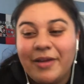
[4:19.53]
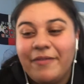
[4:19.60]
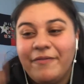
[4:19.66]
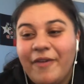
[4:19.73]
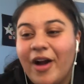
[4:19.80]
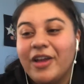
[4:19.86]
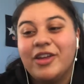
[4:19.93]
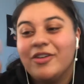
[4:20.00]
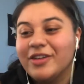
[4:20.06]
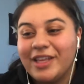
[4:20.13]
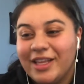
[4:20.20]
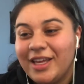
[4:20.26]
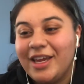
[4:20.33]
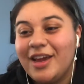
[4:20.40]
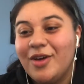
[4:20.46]
fuck, you're an
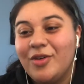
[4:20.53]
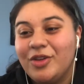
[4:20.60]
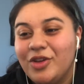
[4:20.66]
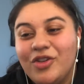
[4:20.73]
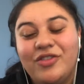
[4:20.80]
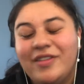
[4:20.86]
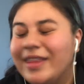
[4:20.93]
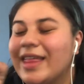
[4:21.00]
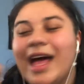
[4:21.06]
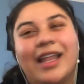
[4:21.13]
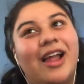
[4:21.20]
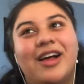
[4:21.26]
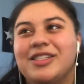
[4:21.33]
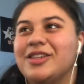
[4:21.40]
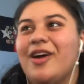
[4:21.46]
idiot. You did that
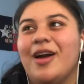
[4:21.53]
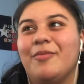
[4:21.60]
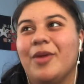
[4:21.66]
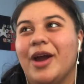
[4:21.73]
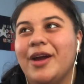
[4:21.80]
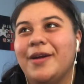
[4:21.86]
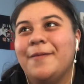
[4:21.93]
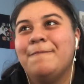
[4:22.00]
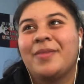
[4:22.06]
last time, bro.